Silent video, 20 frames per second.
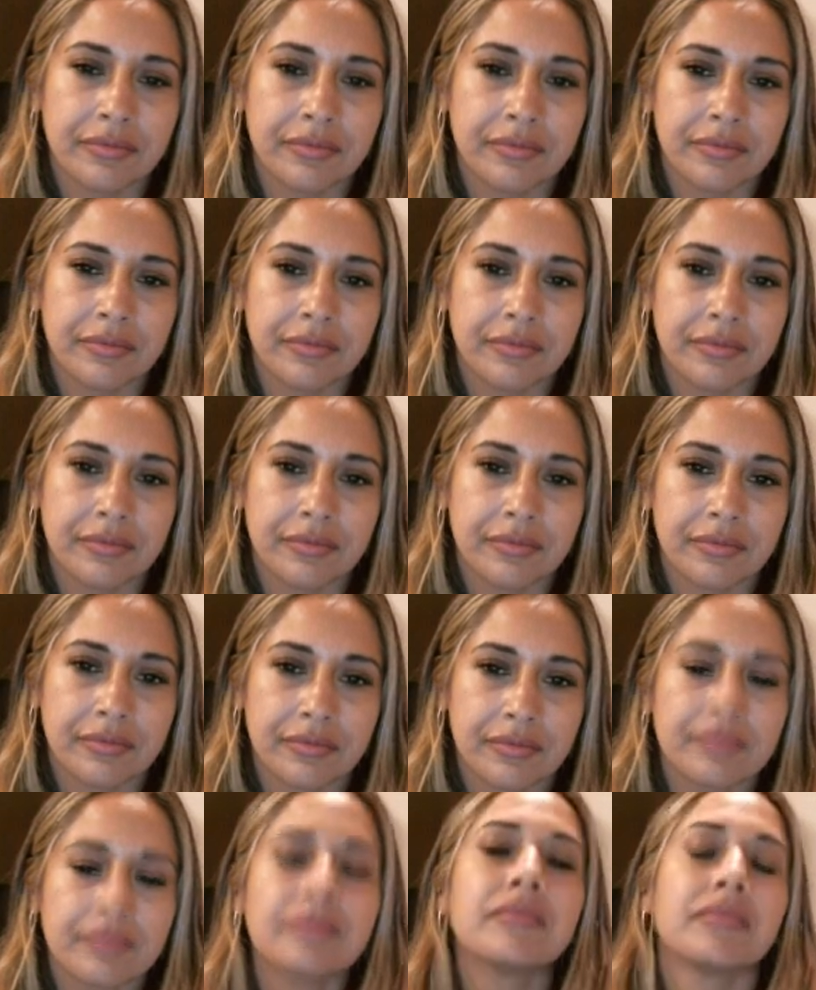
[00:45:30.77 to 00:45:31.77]

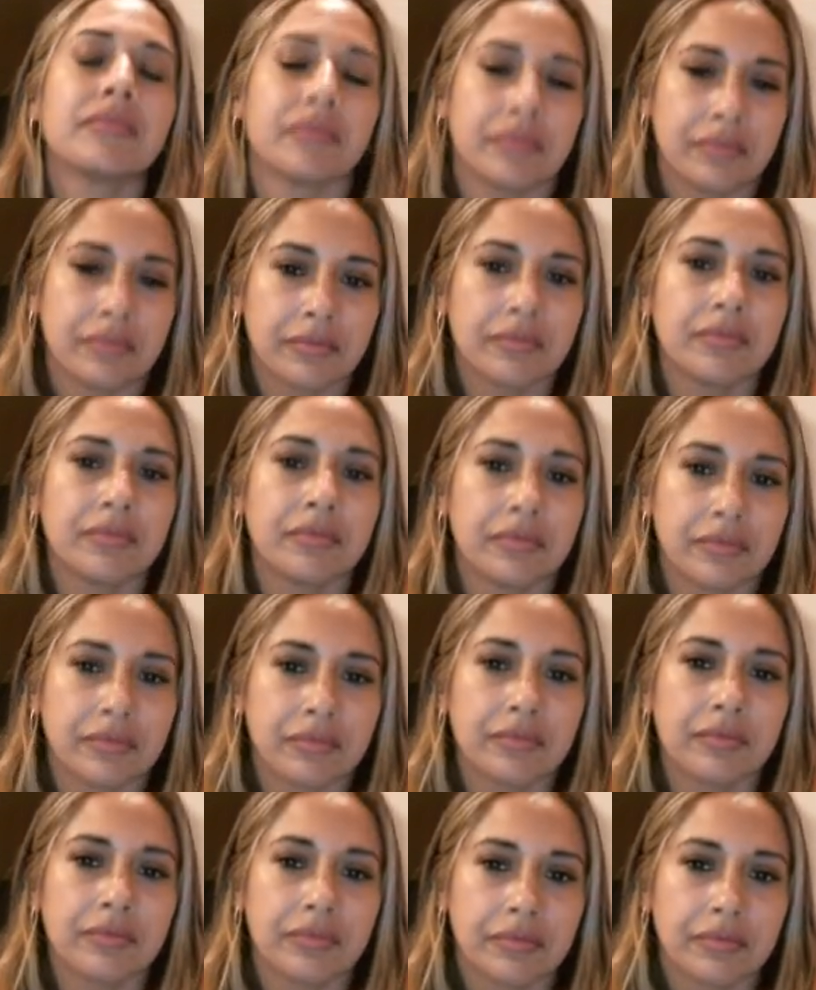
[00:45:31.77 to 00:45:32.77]

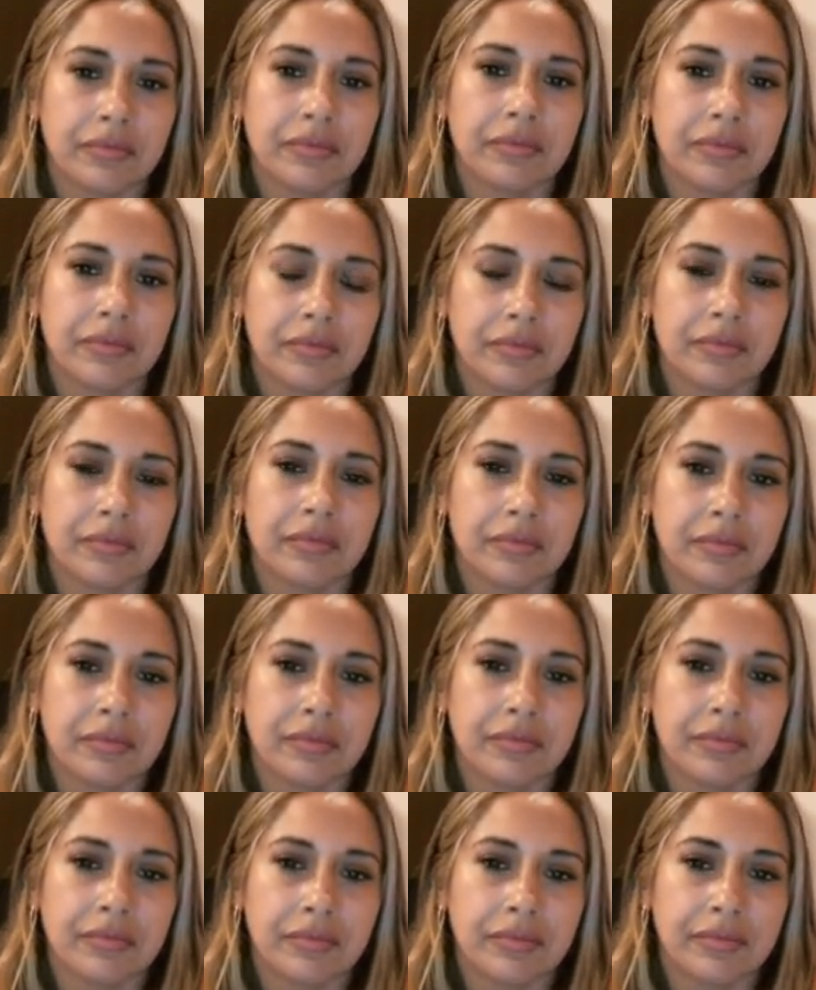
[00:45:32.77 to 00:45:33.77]

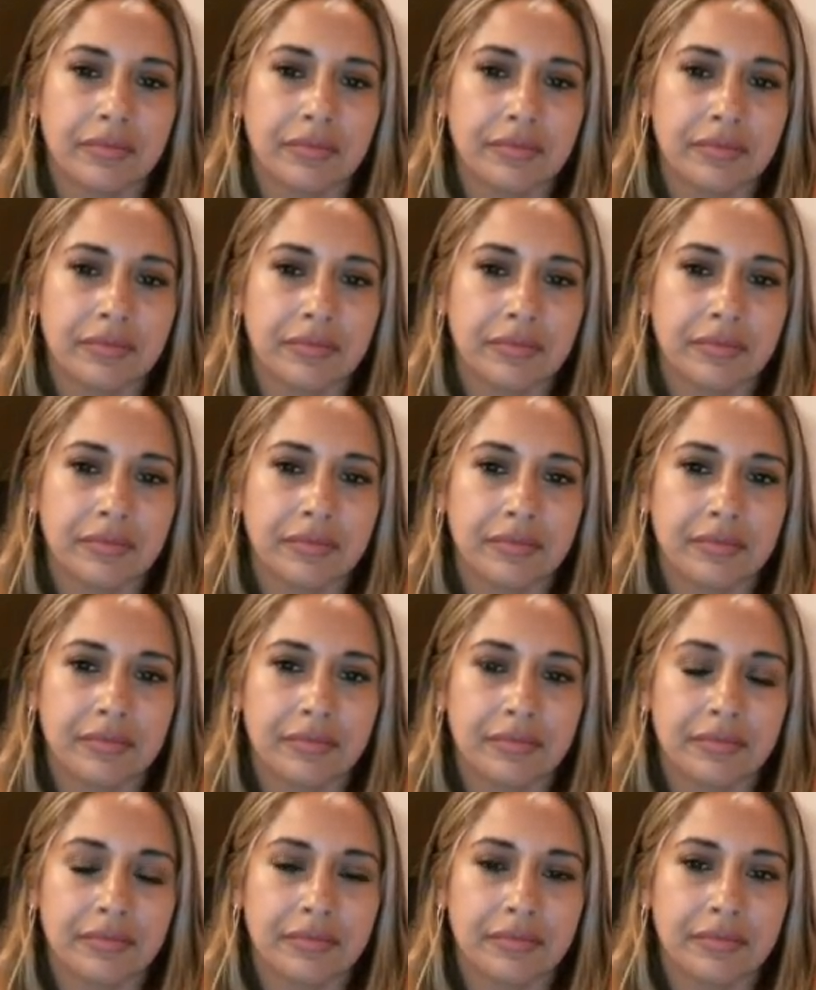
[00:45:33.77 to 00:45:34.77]

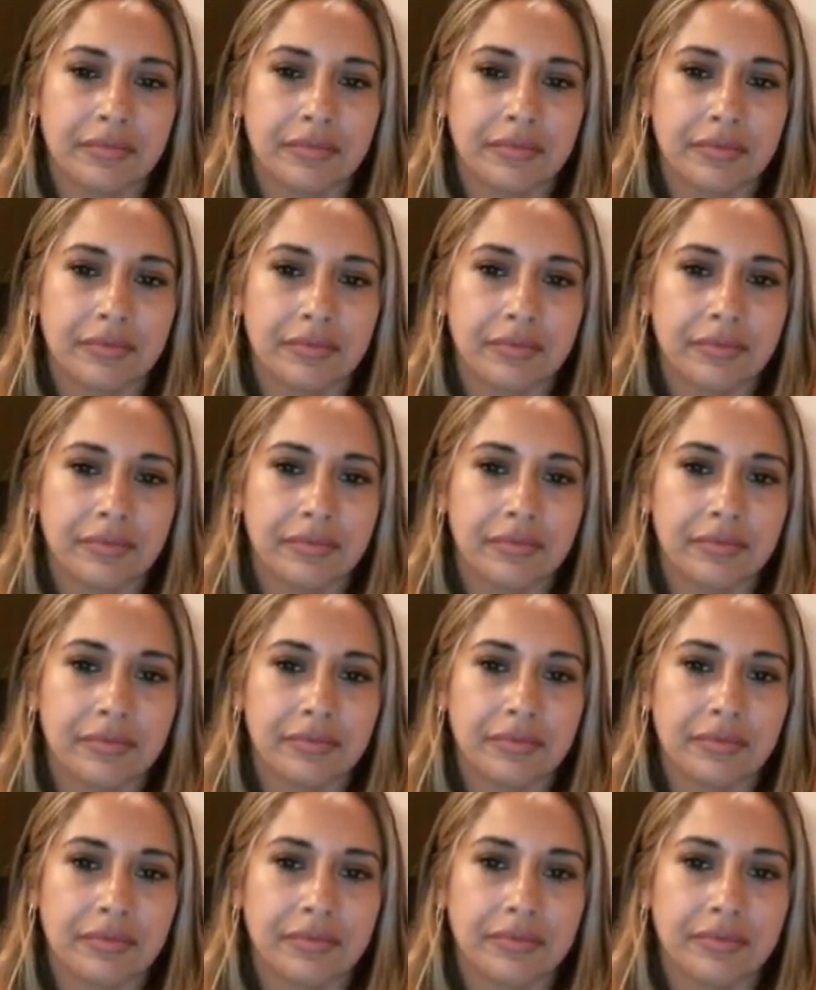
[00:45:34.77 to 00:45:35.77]

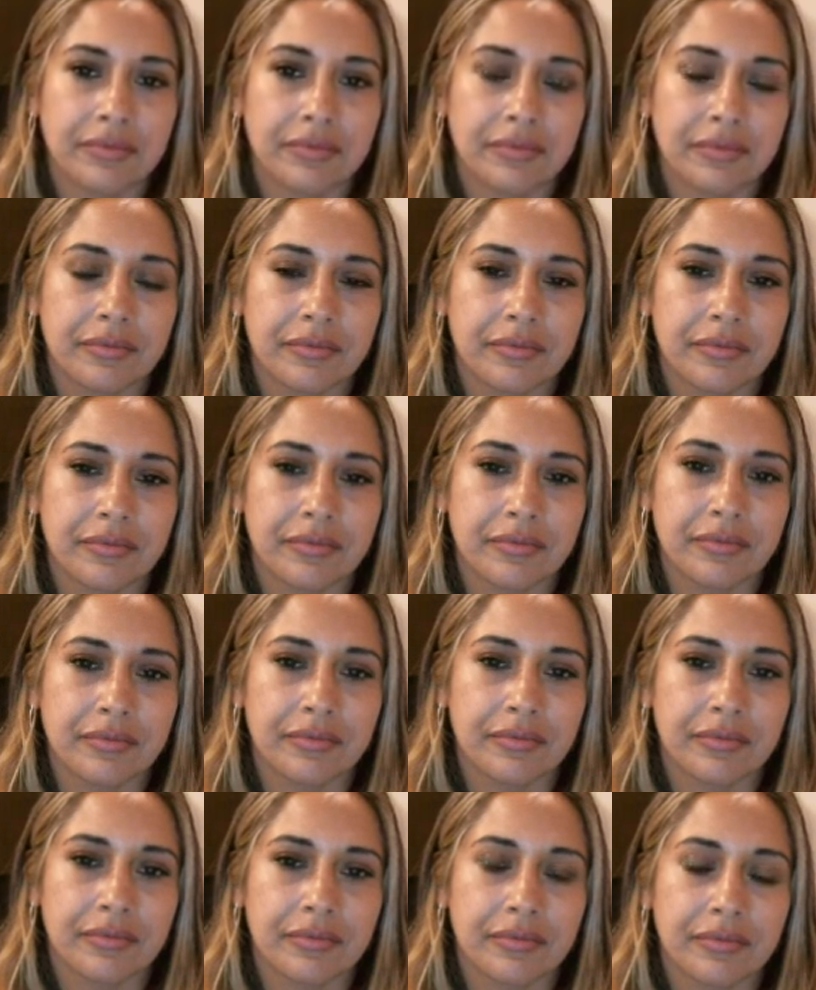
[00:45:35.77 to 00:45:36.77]

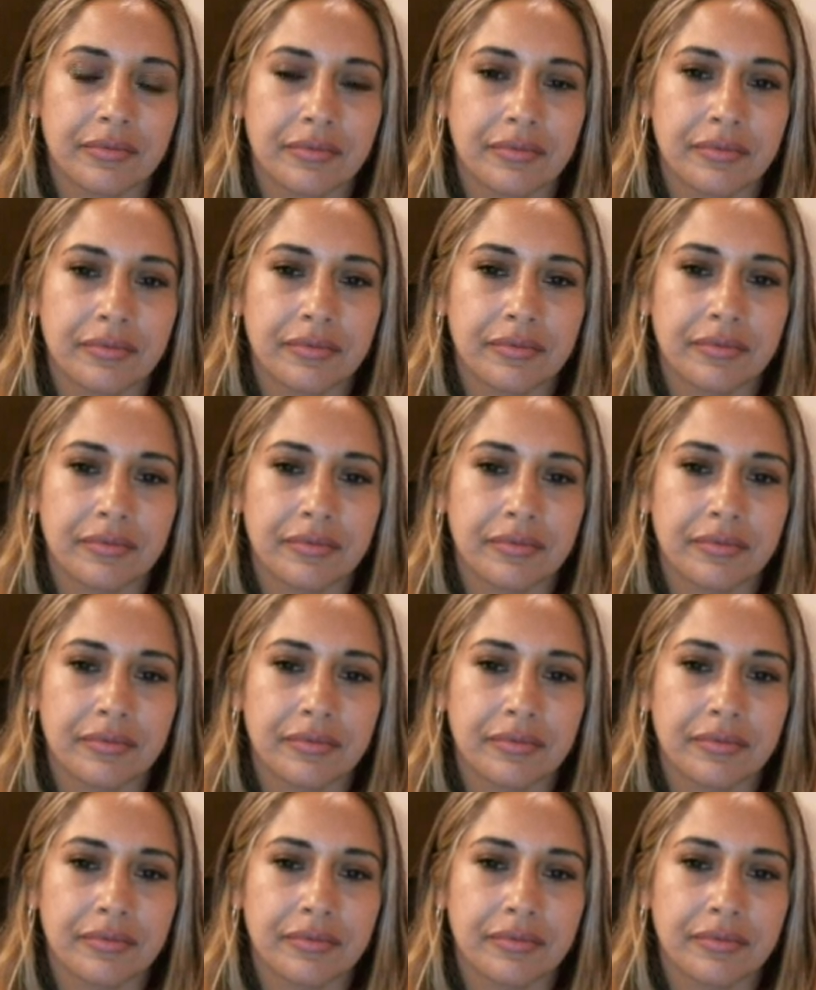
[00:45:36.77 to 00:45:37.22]
[no speech]